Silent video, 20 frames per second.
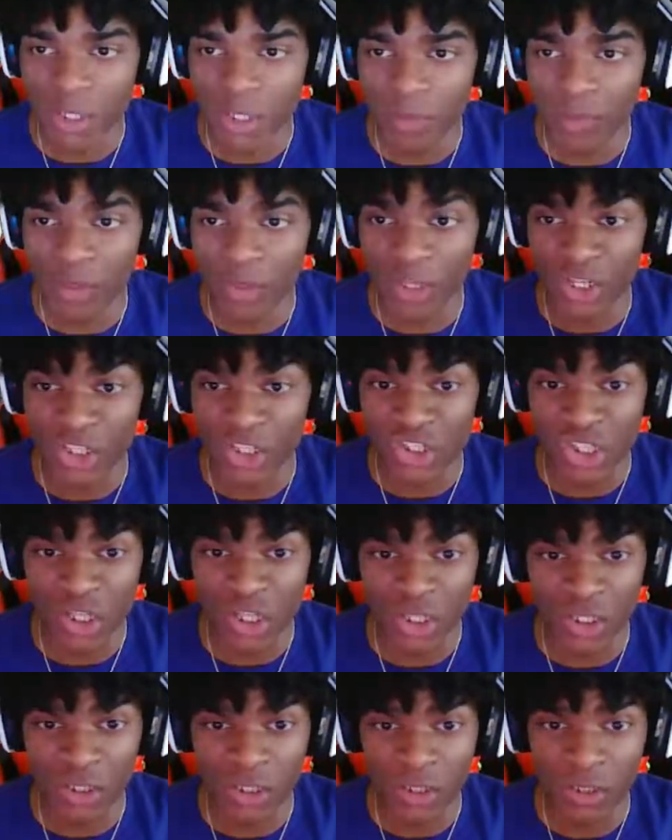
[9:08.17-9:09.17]
They playing the G
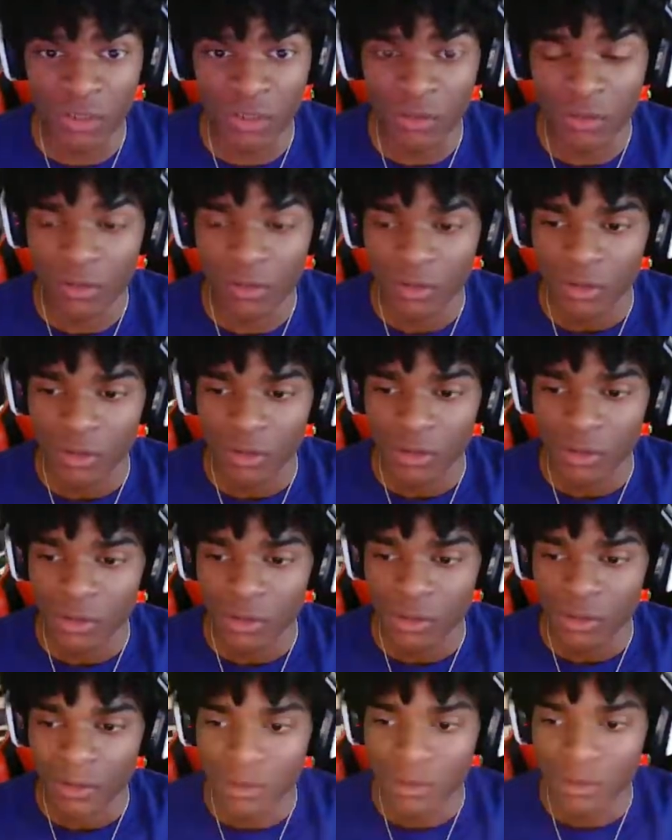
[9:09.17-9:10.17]
League.
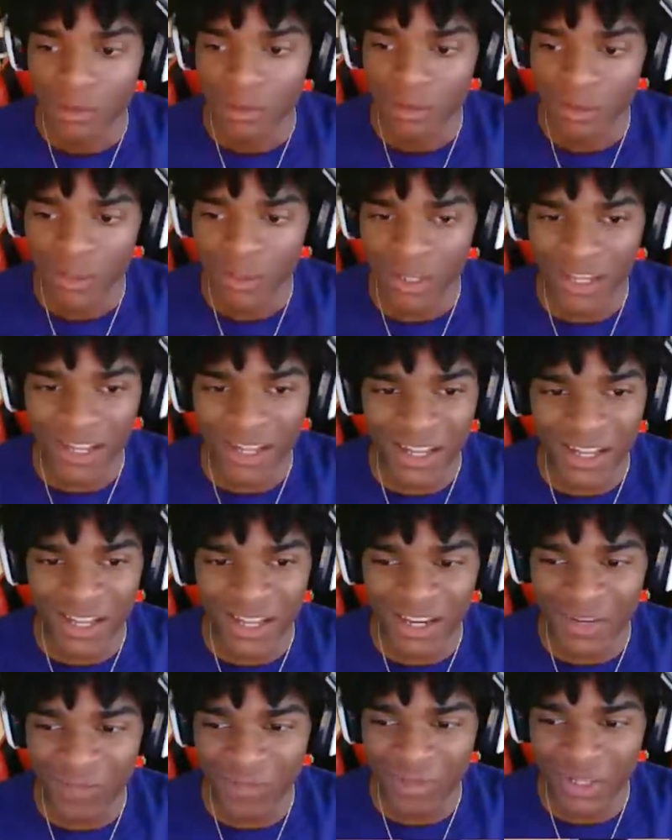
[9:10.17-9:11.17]

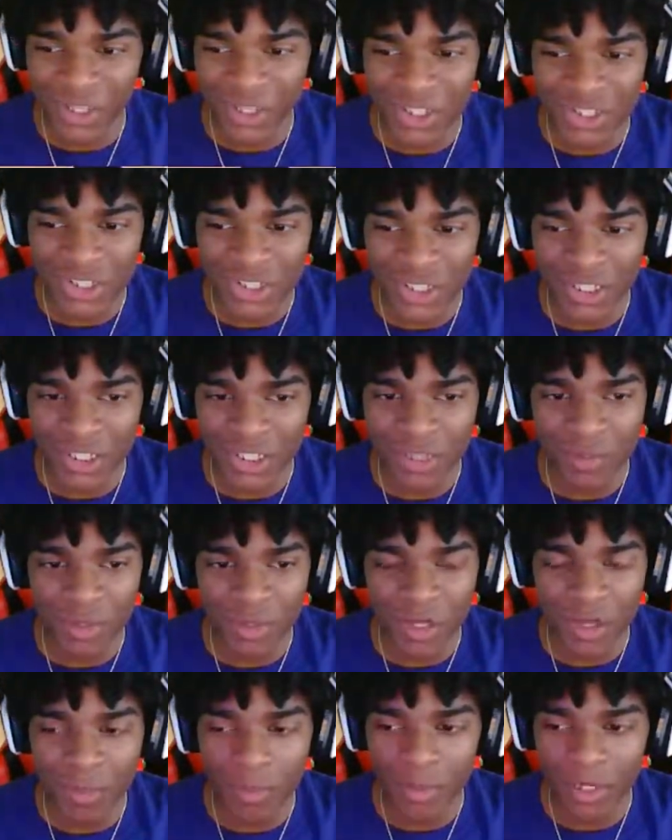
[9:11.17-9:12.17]
They playing the G League,
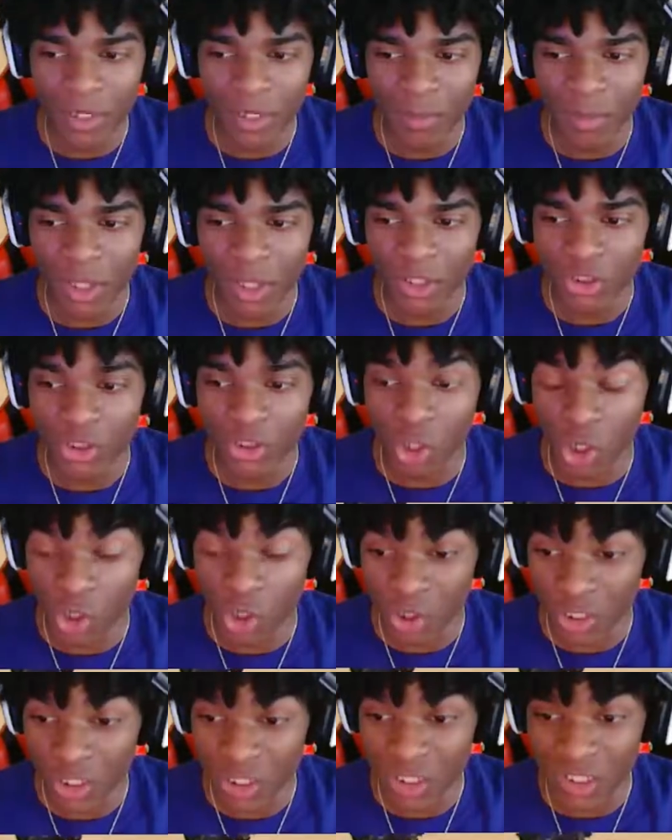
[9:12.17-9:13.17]
man. Being about
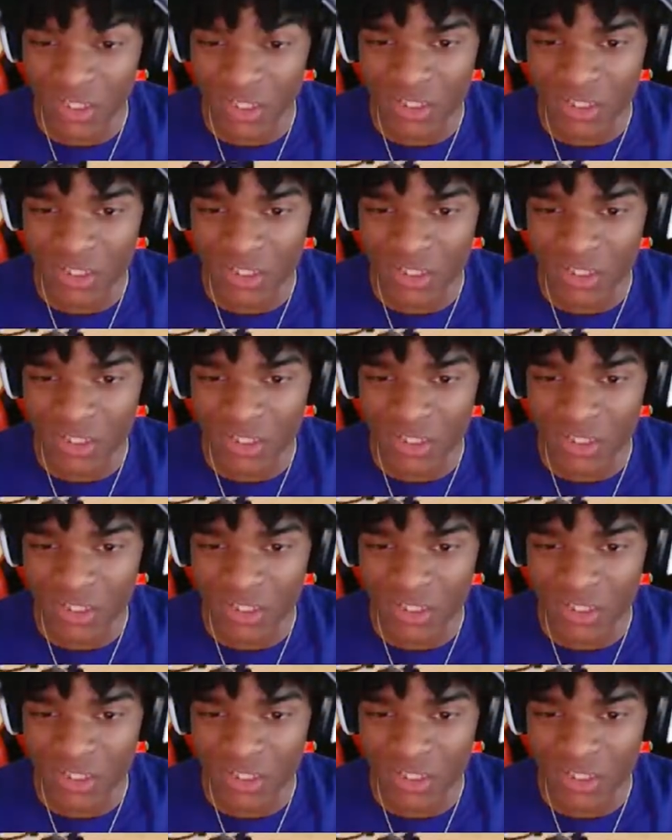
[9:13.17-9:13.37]
30, like